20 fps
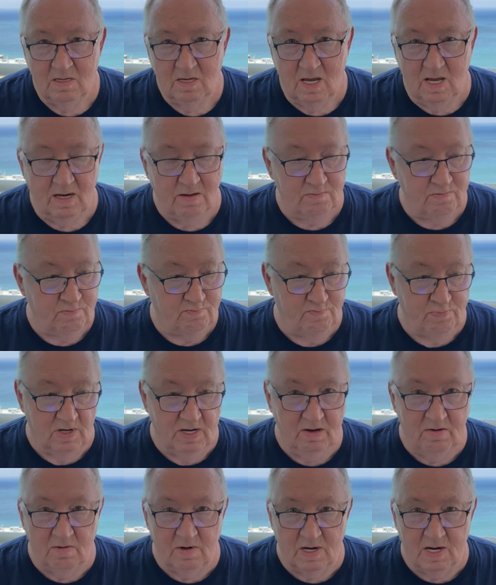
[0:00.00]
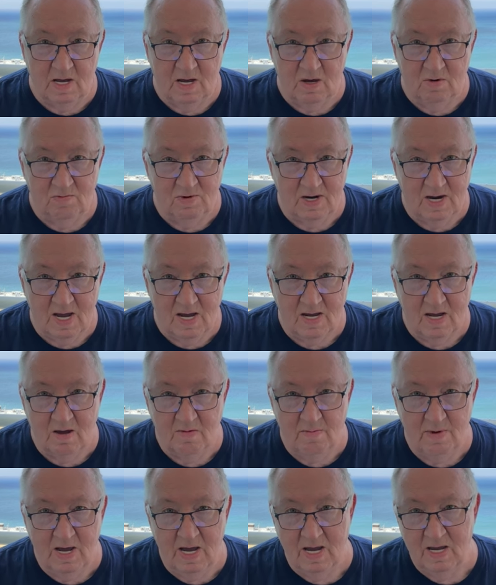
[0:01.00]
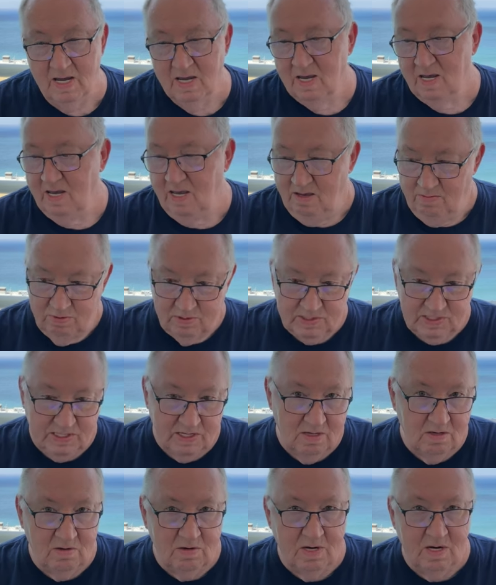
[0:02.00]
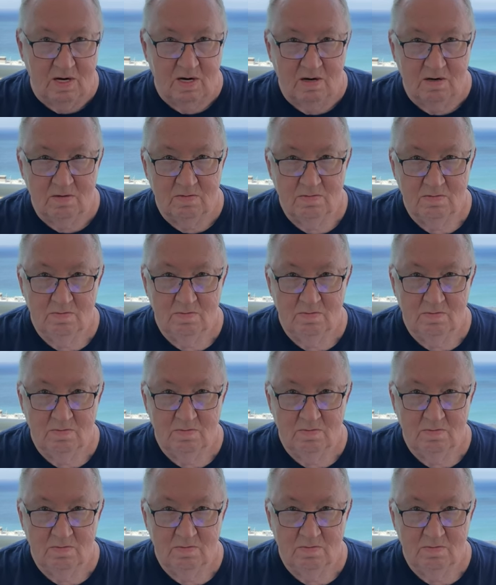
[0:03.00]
And believe it or not, when I got back, he was still here.